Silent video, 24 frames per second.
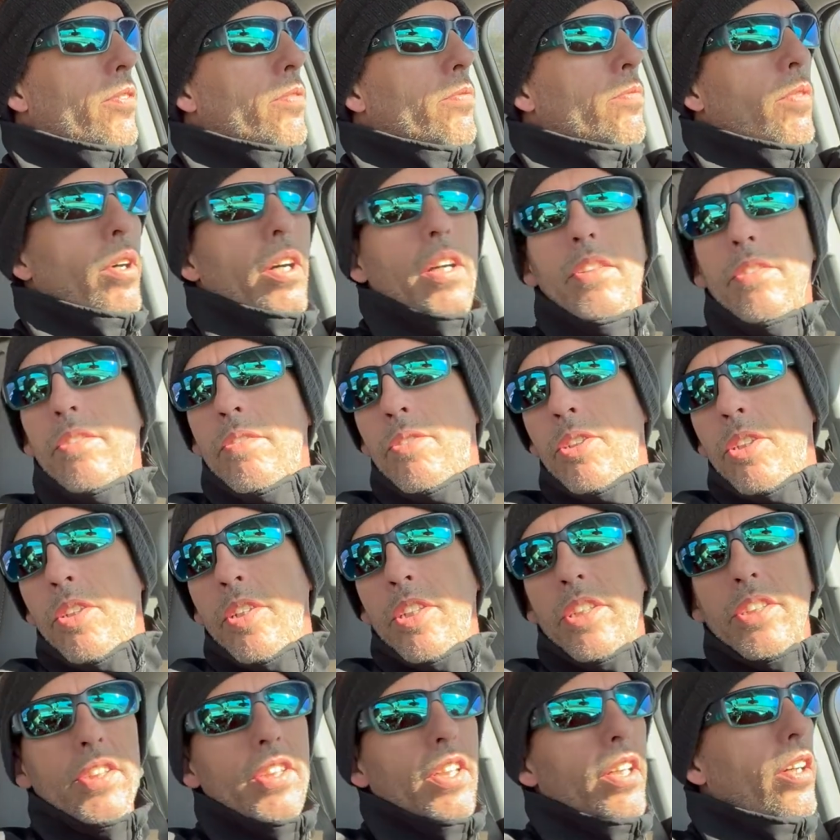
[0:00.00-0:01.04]
what two
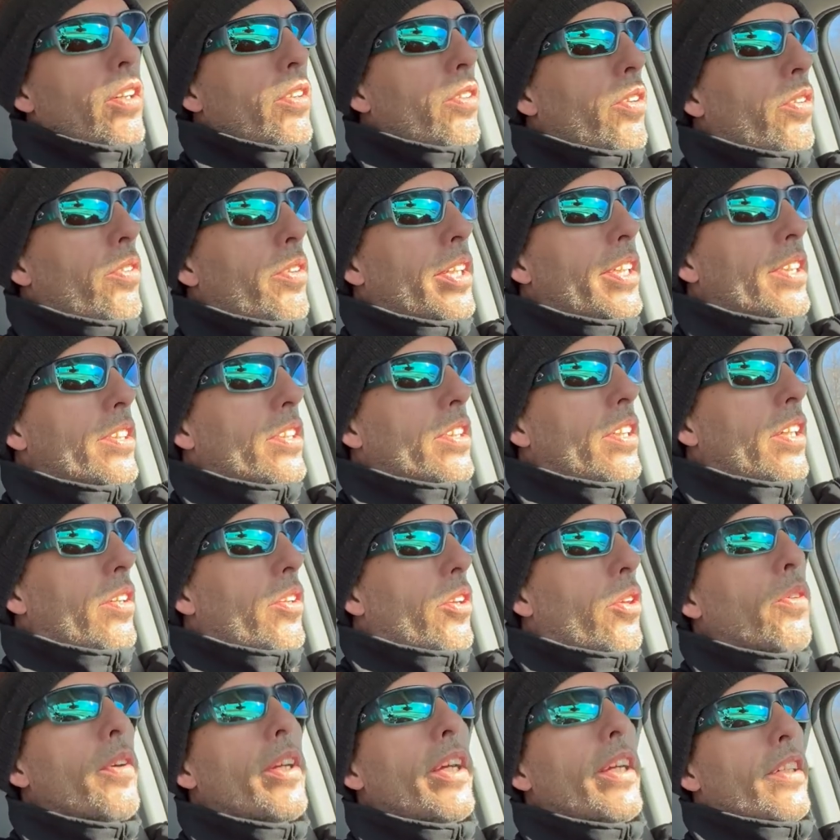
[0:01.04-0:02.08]
years ago, three years ago,
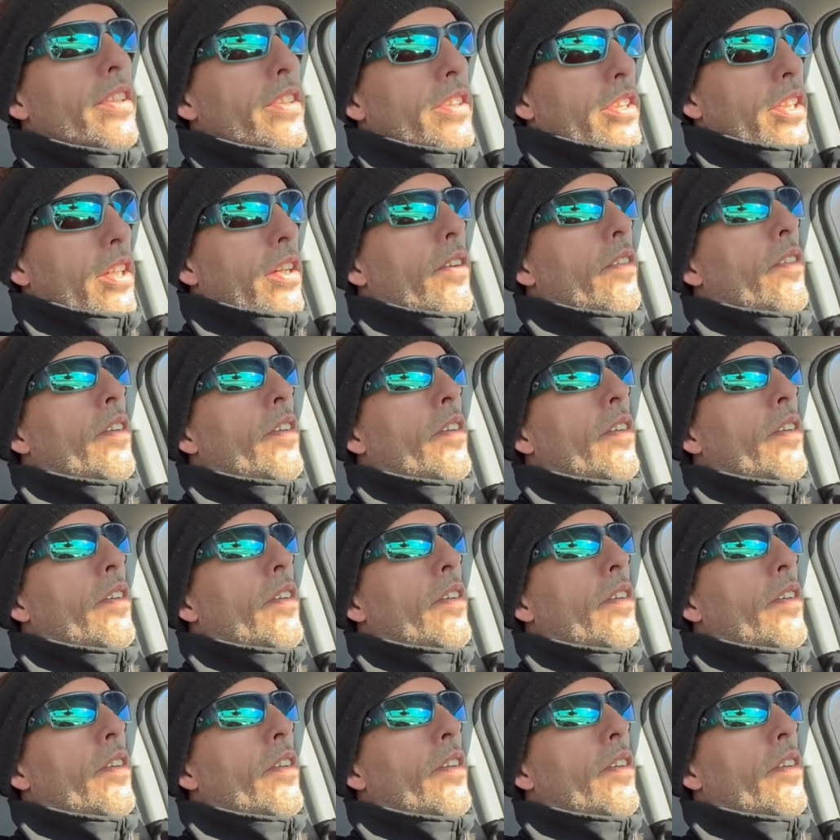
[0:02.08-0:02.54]
three years ago.